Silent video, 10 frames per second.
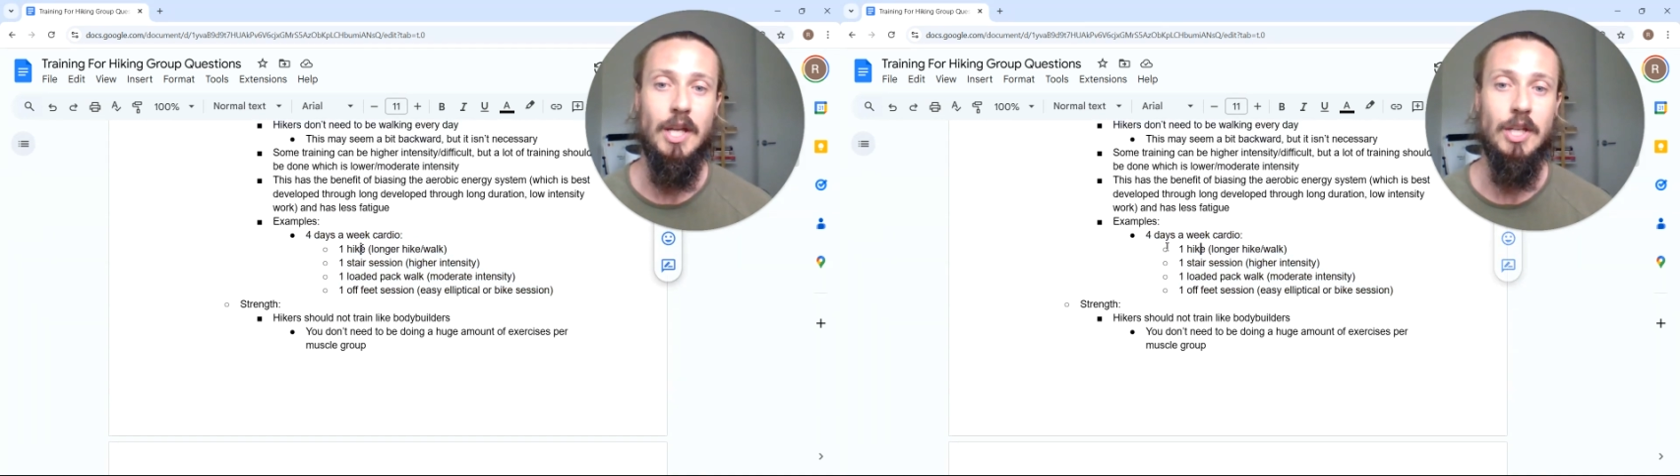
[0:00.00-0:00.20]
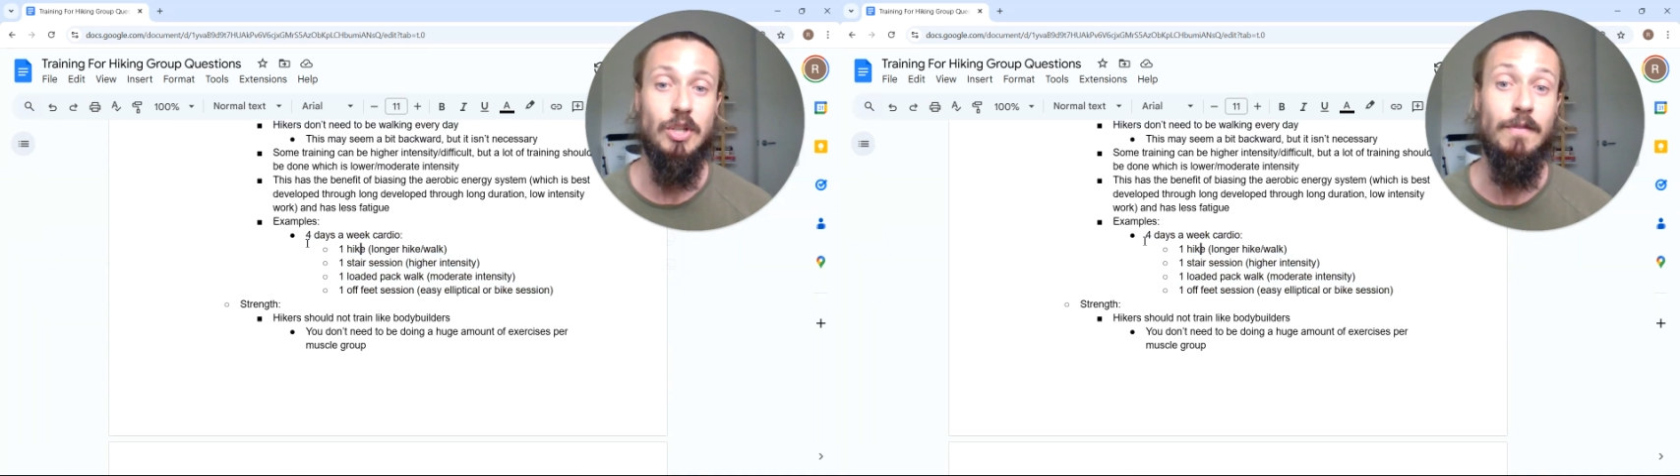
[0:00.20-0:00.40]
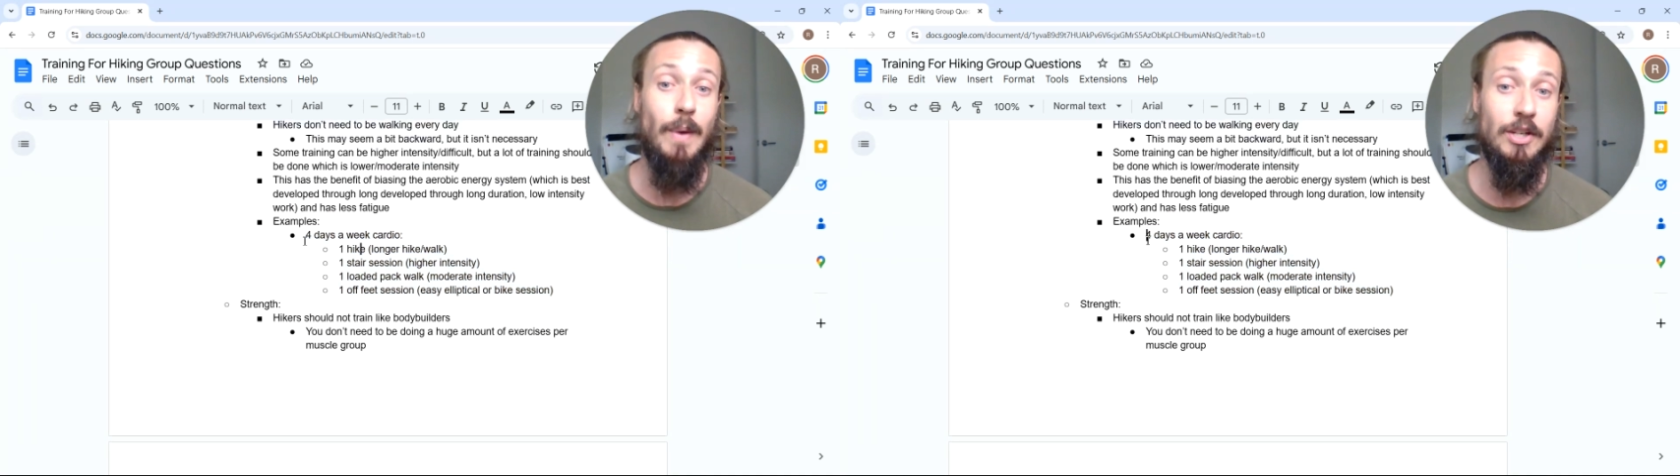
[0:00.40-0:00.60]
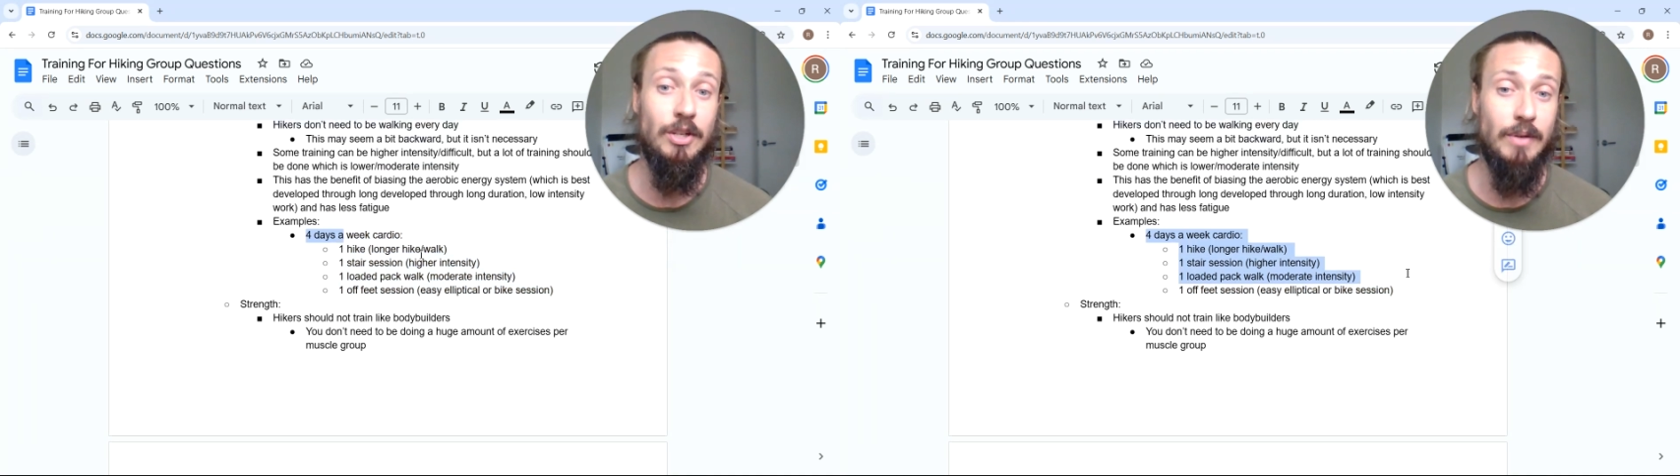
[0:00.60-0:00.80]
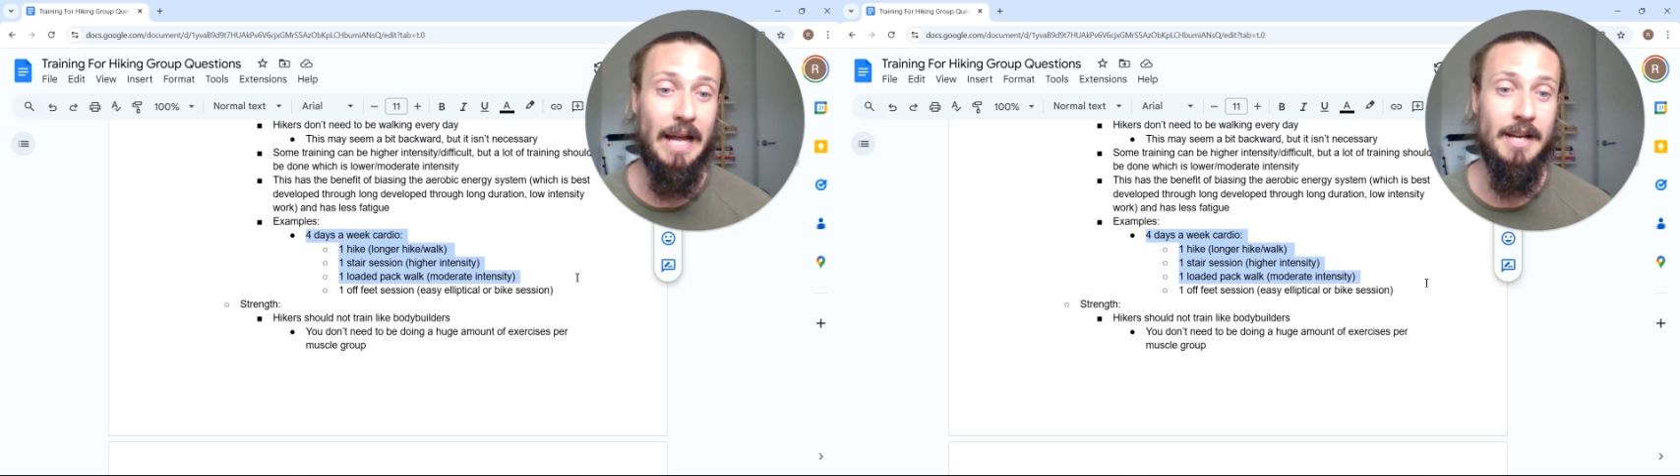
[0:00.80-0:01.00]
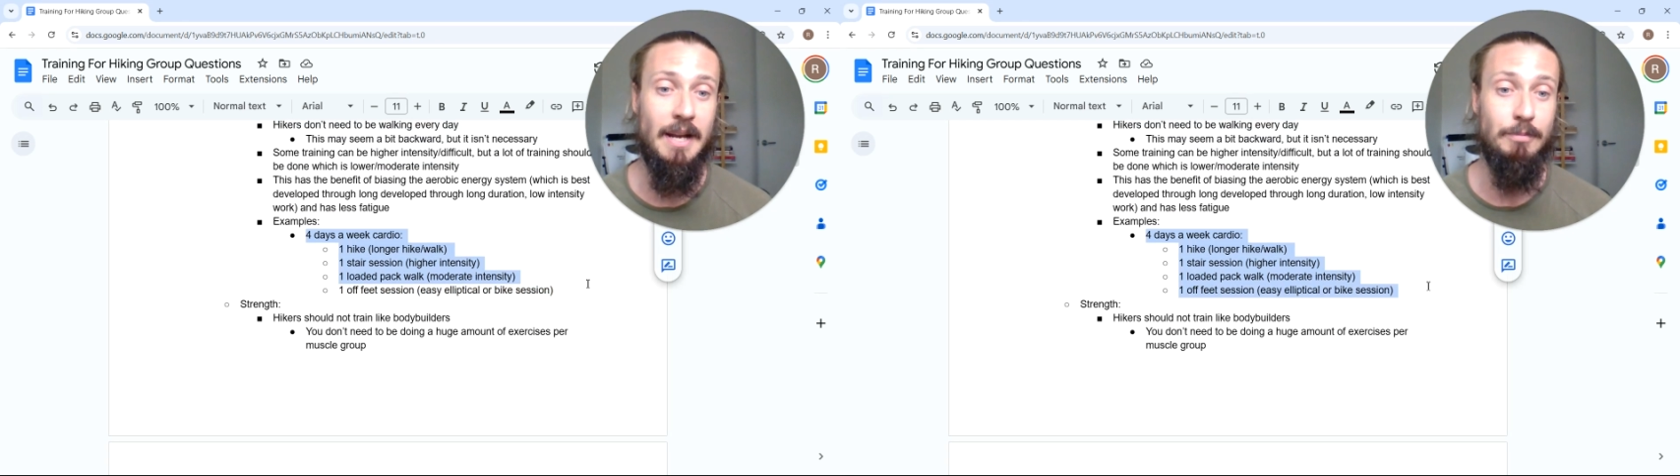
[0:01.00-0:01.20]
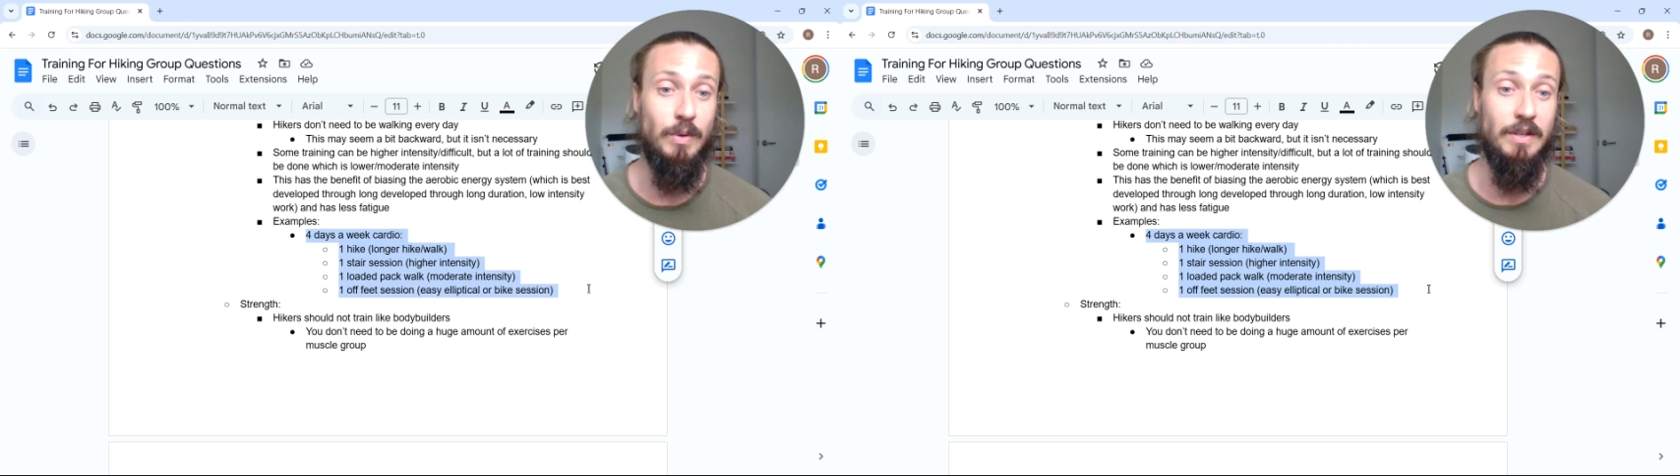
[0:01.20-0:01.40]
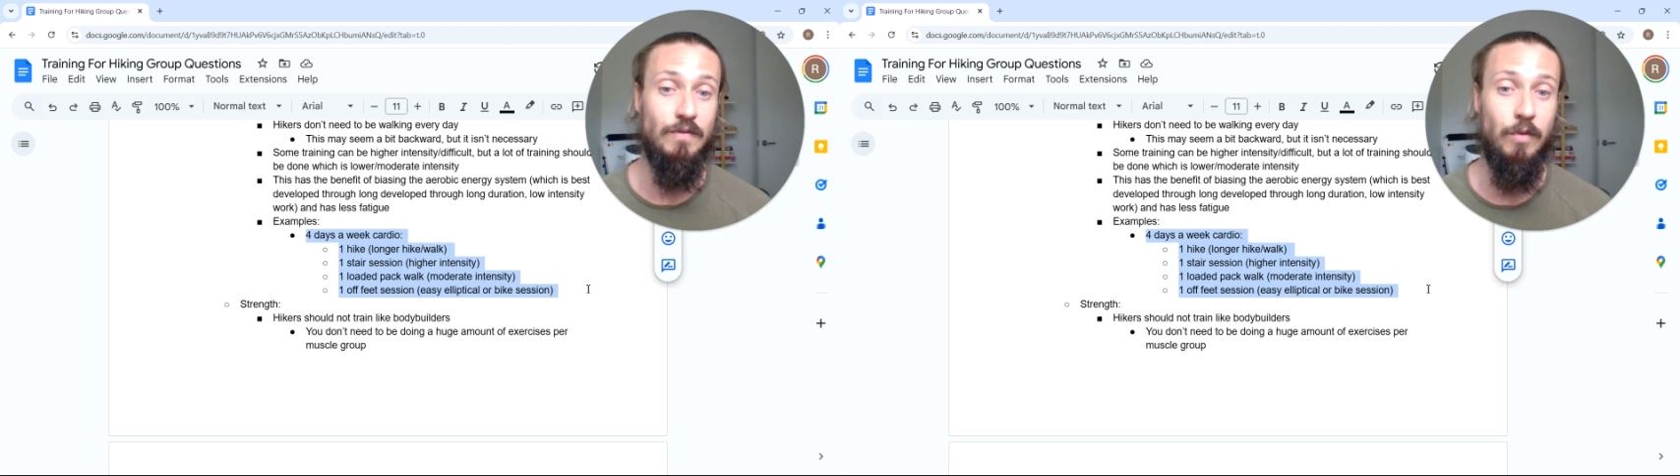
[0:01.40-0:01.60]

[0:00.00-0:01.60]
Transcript: So if you end up doing